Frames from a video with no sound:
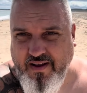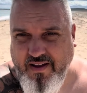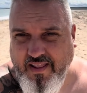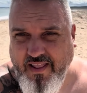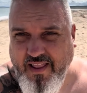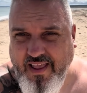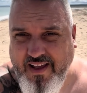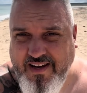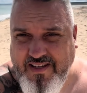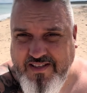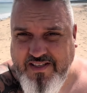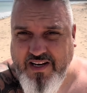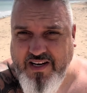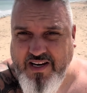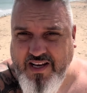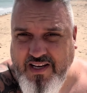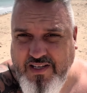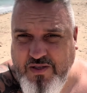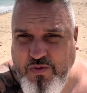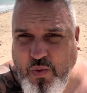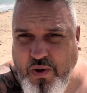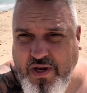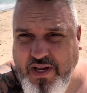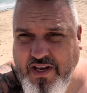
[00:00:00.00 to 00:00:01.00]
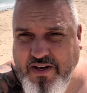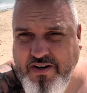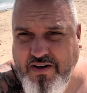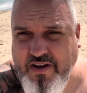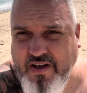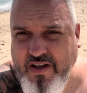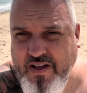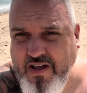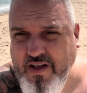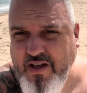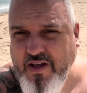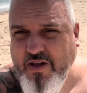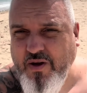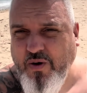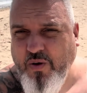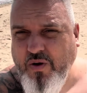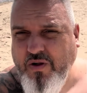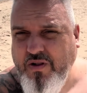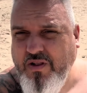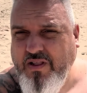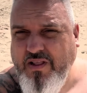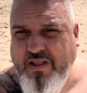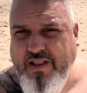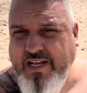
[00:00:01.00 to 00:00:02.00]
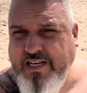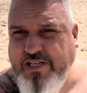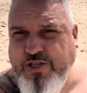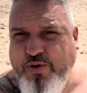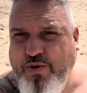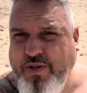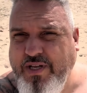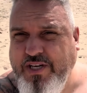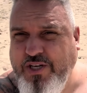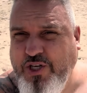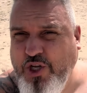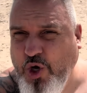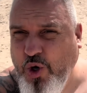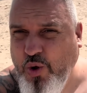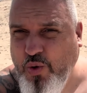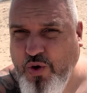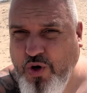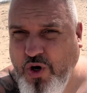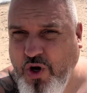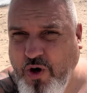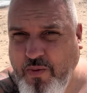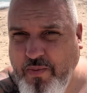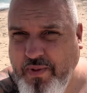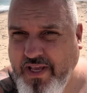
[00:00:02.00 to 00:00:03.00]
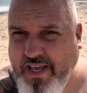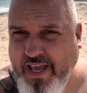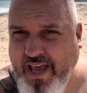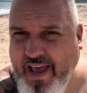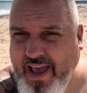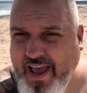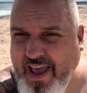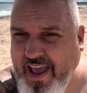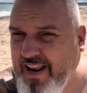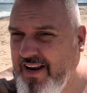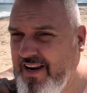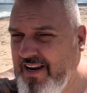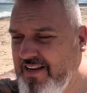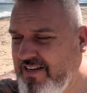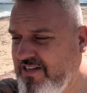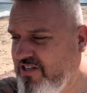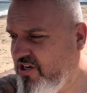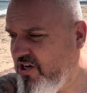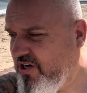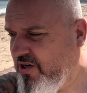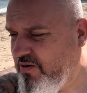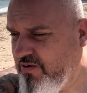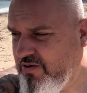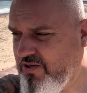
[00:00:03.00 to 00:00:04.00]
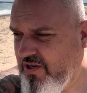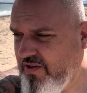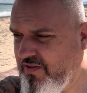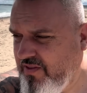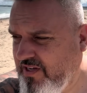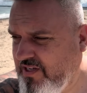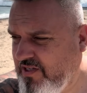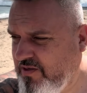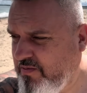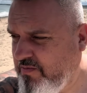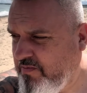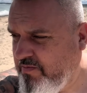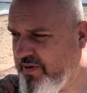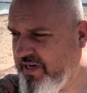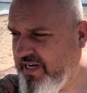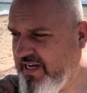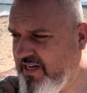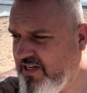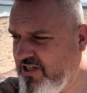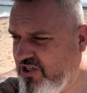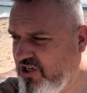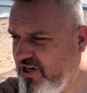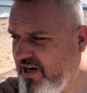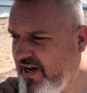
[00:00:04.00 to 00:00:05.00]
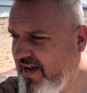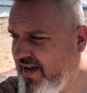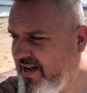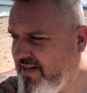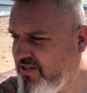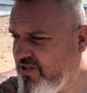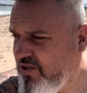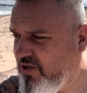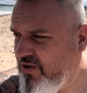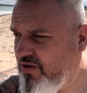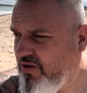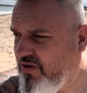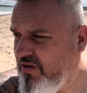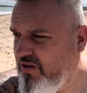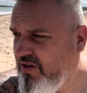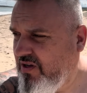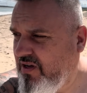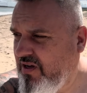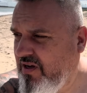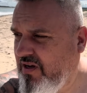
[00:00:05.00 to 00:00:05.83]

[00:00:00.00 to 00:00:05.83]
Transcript: Like I said, it is weird. Literally don't normally get any stones on this beach at all.